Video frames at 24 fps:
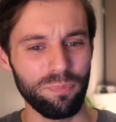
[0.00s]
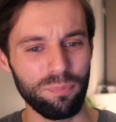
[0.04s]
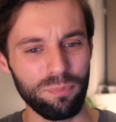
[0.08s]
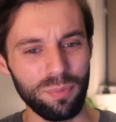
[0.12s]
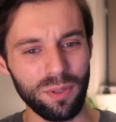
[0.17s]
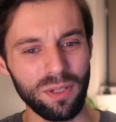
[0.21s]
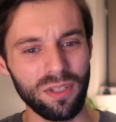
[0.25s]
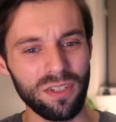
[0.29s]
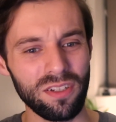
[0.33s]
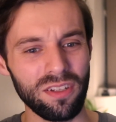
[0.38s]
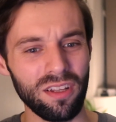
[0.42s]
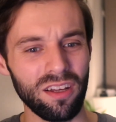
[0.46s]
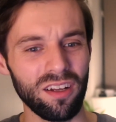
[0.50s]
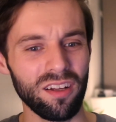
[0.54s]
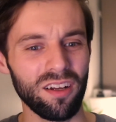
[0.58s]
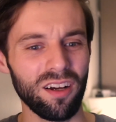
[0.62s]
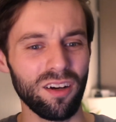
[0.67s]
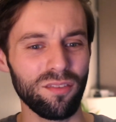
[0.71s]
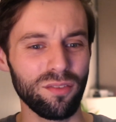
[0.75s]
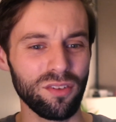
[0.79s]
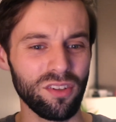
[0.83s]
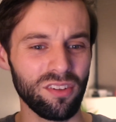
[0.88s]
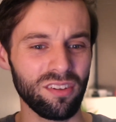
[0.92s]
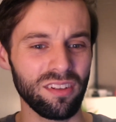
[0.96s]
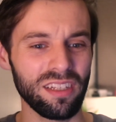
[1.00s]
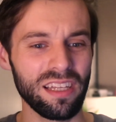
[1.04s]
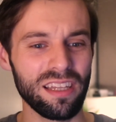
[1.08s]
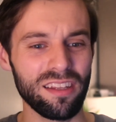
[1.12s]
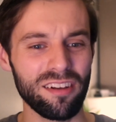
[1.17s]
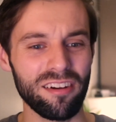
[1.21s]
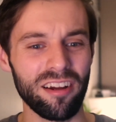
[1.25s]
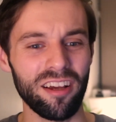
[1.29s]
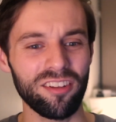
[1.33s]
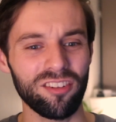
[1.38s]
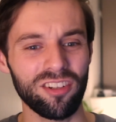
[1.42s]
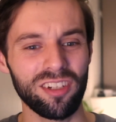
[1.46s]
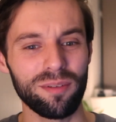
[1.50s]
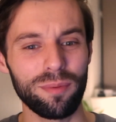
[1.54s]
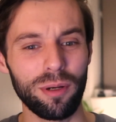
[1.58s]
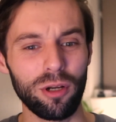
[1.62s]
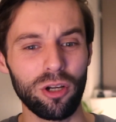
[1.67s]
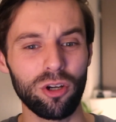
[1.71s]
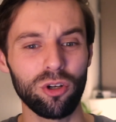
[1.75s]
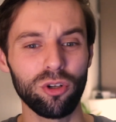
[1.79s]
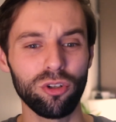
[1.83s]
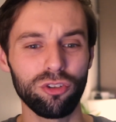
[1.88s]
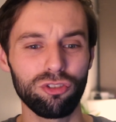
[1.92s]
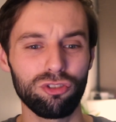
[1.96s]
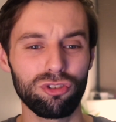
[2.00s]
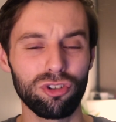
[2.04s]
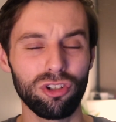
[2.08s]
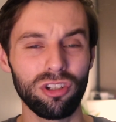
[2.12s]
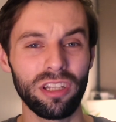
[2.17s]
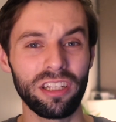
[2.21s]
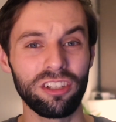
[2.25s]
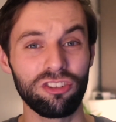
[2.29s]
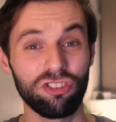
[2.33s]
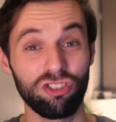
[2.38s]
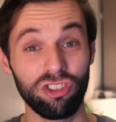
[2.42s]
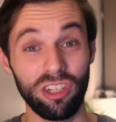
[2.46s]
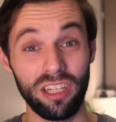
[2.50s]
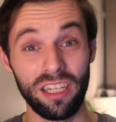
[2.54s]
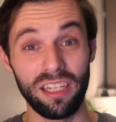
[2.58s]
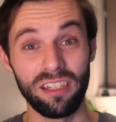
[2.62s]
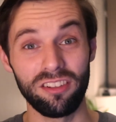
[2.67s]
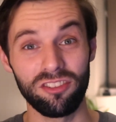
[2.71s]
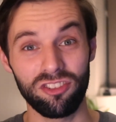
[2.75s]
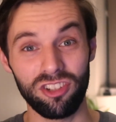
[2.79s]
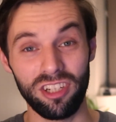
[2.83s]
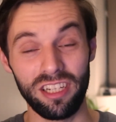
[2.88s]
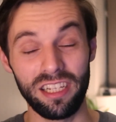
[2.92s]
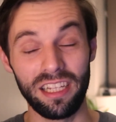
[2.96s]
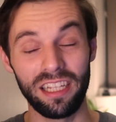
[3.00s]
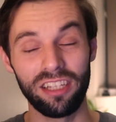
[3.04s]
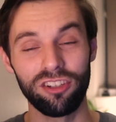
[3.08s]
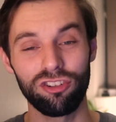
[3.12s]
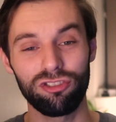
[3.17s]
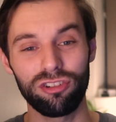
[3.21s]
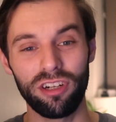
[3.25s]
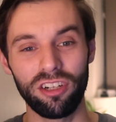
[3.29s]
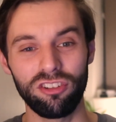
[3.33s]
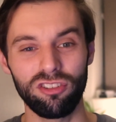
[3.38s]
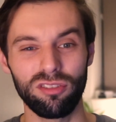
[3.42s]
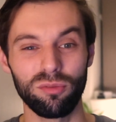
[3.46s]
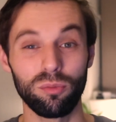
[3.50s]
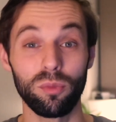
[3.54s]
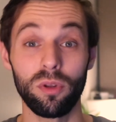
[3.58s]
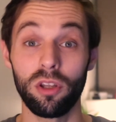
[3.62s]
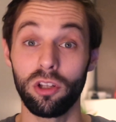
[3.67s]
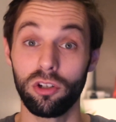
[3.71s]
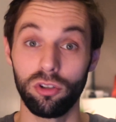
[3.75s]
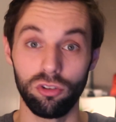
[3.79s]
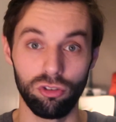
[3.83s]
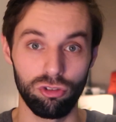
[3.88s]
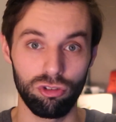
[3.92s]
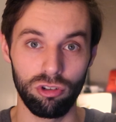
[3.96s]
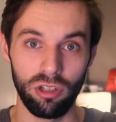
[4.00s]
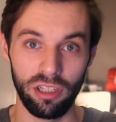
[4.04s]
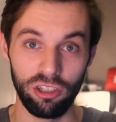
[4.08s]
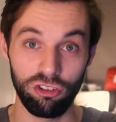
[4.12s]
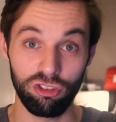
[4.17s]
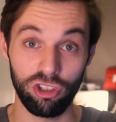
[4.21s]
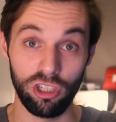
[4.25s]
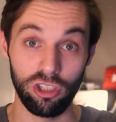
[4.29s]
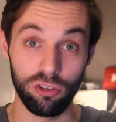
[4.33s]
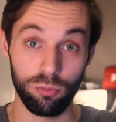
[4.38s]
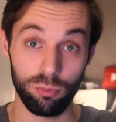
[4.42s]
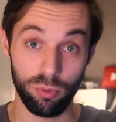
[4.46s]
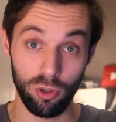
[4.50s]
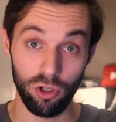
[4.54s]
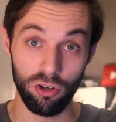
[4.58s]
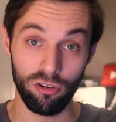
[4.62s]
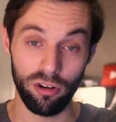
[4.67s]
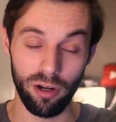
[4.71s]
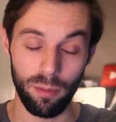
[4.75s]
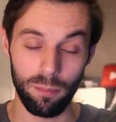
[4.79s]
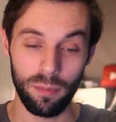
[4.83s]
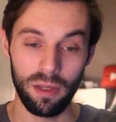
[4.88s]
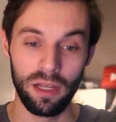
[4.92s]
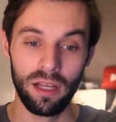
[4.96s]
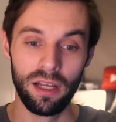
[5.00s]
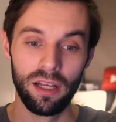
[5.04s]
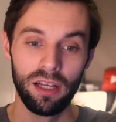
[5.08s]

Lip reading: but obviously they're asking about cultural exchange and interaction with a cultural exchange program.